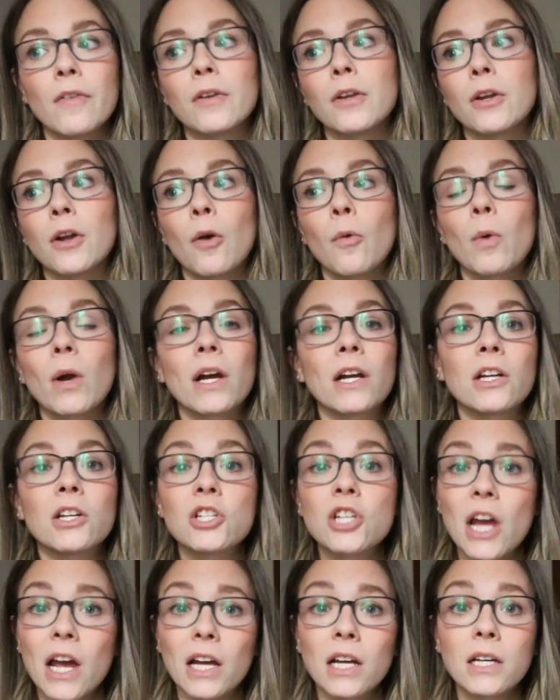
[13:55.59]
you know, we're gonna
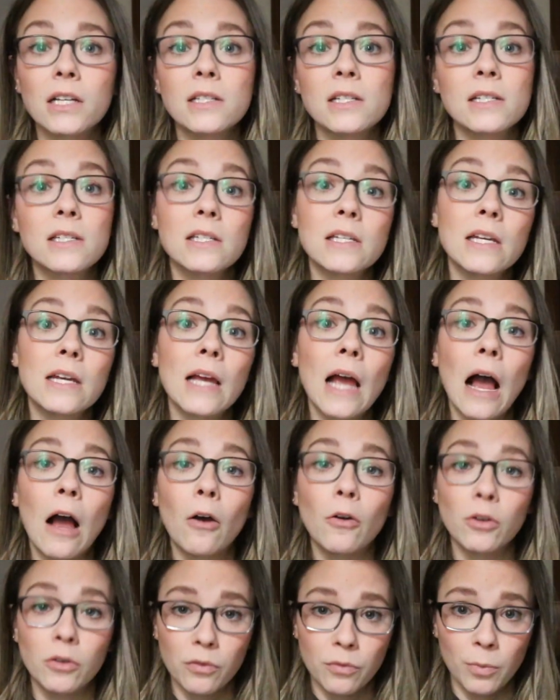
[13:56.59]
check to see
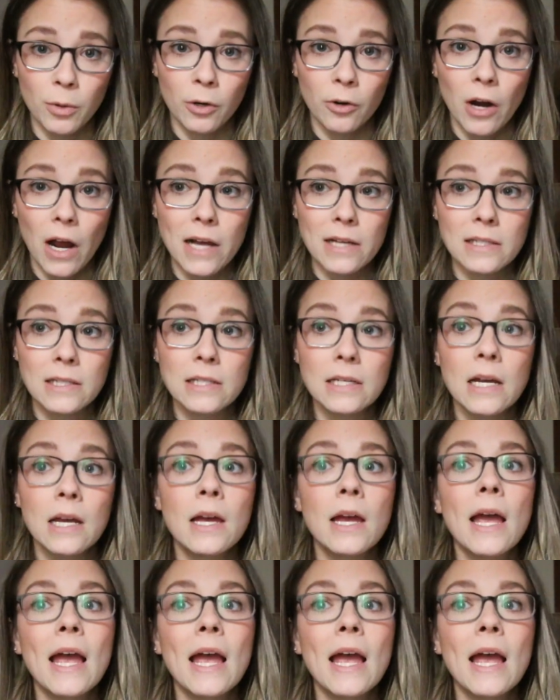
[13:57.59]
how you've progressed,